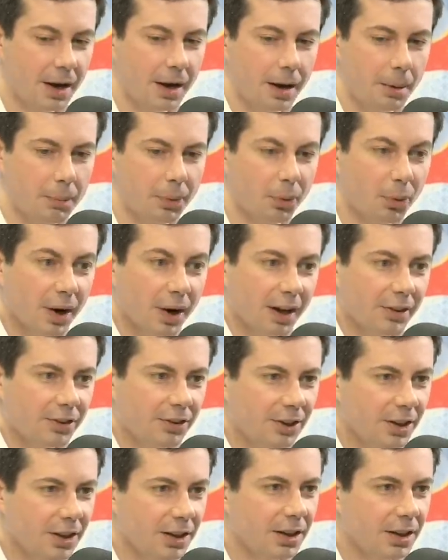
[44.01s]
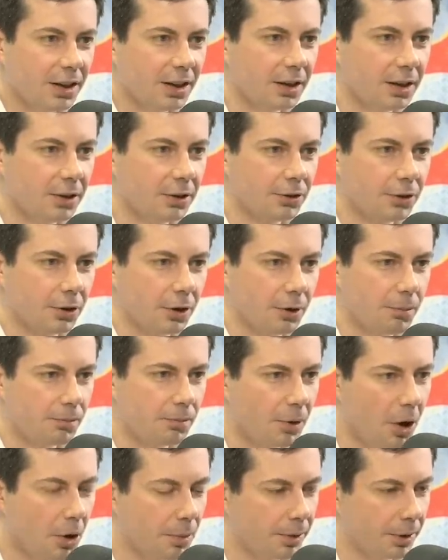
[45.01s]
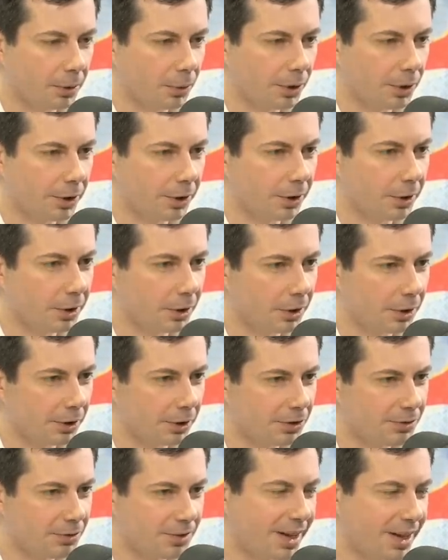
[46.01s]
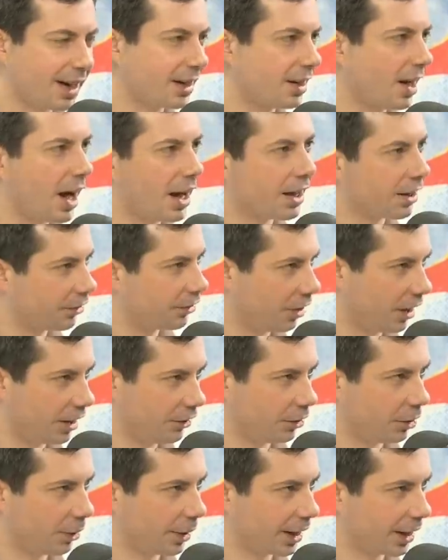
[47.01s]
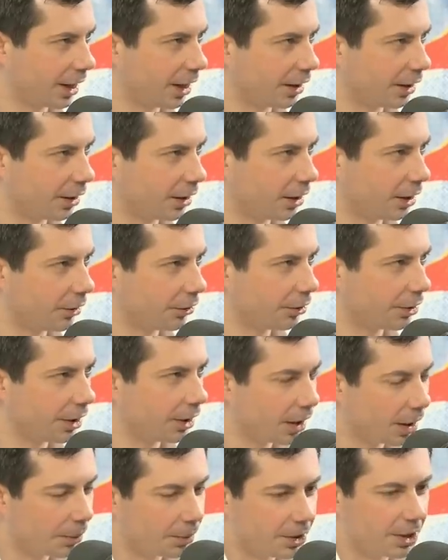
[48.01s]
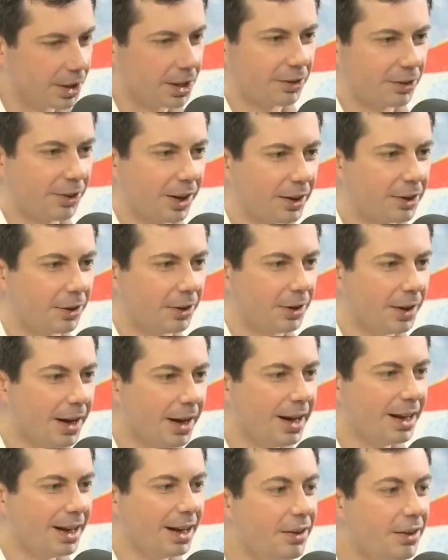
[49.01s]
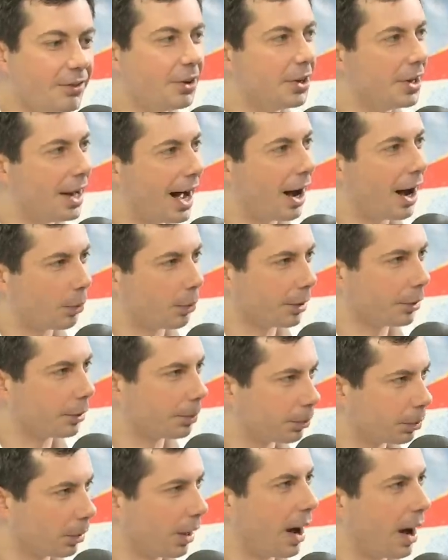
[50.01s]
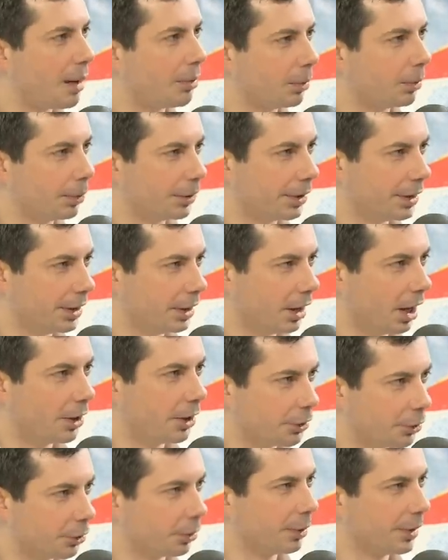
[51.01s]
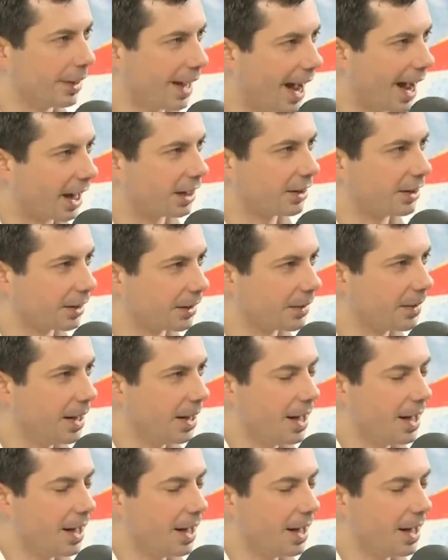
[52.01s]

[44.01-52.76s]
Um, but what I see is a moment when there is tectonic change going on in the country. I mean, to the extent that even now we're probably underreacting.